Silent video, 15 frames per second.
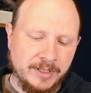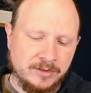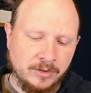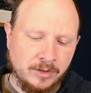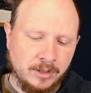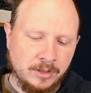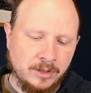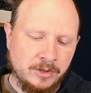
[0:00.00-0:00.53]
So
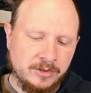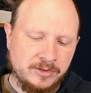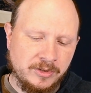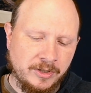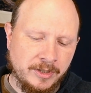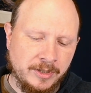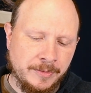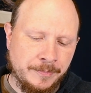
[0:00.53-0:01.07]
the
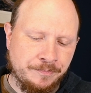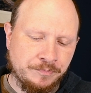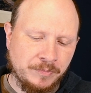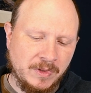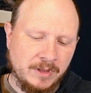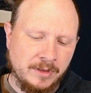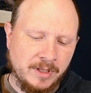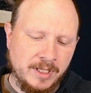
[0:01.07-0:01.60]
closer
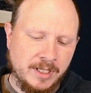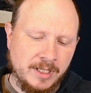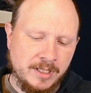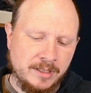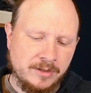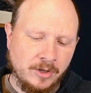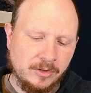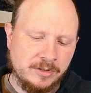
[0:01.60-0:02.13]
the
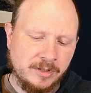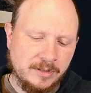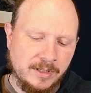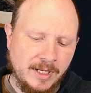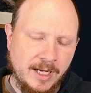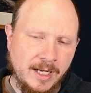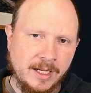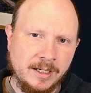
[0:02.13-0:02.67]
dotted
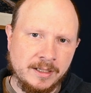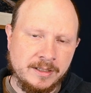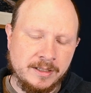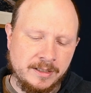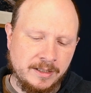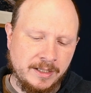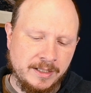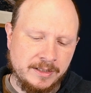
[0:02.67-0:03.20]
arc
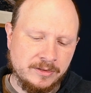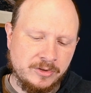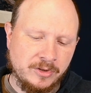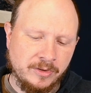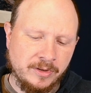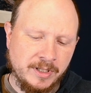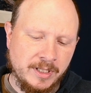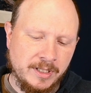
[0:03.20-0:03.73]
is to
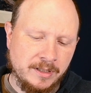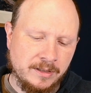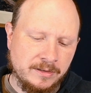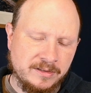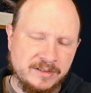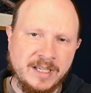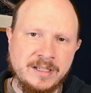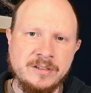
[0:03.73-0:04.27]
the
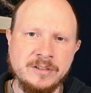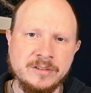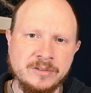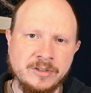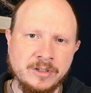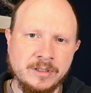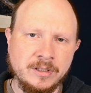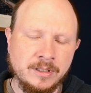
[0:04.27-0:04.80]
center
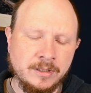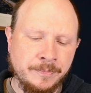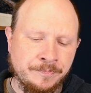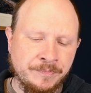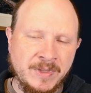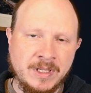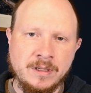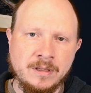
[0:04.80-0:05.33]
circle,
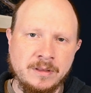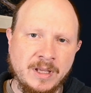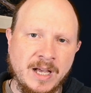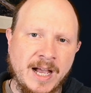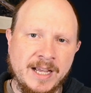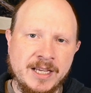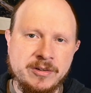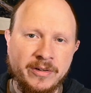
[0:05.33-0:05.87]
the
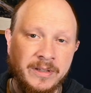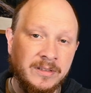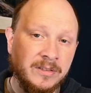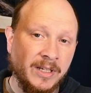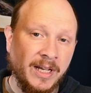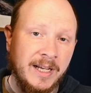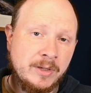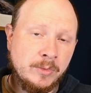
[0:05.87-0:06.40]
higher in the
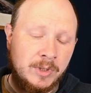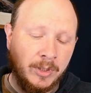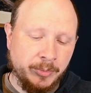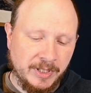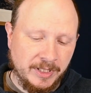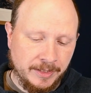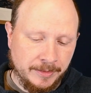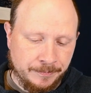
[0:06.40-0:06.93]
sky it will
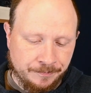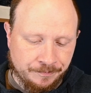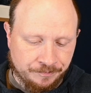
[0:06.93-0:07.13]
appear.